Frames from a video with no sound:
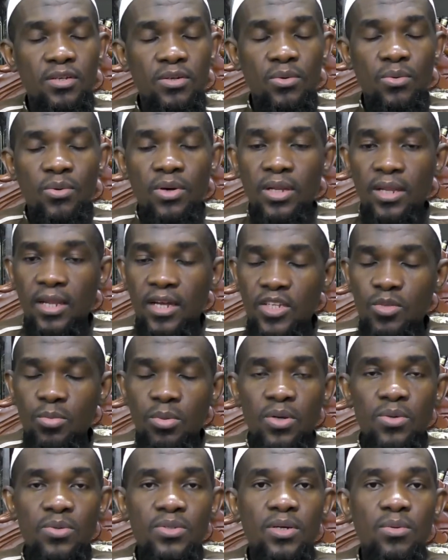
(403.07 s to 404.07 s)
or oh, Allah
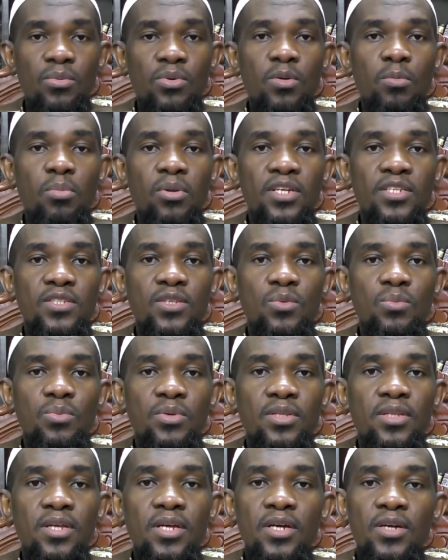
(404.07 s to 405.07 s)
subhanahu wa ta'ala will replace it
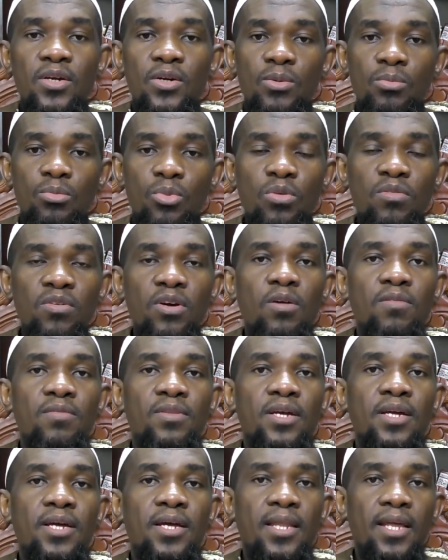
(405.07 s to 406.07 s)
with removal of
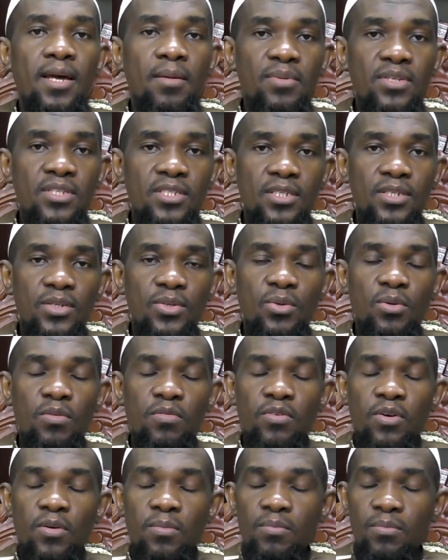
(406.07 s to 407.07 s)
the calamity, you know,
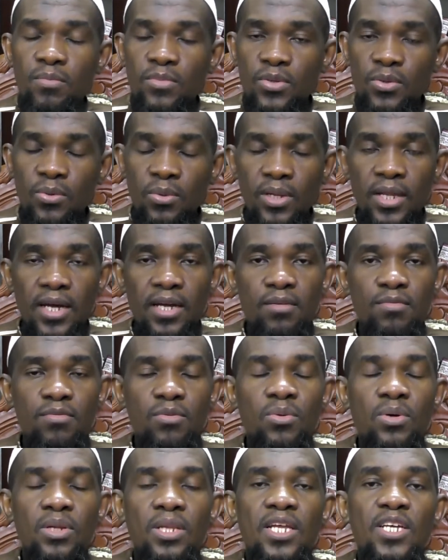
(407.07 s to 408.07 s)
from your life,
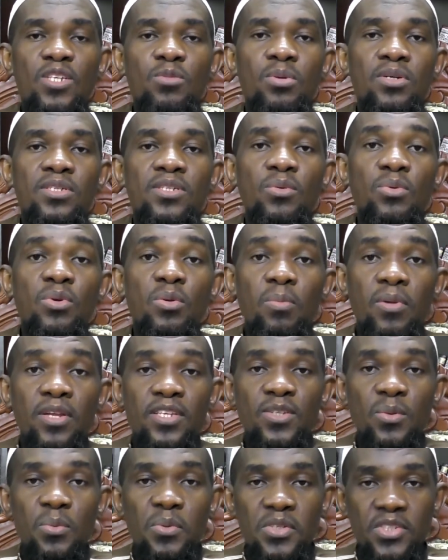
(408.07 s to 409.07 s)
or oh, Allah subhanahu wa ta'ala will
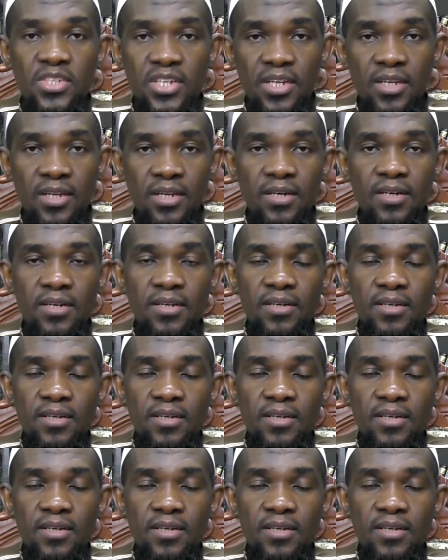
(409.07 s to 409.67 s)
replace it with Jannah.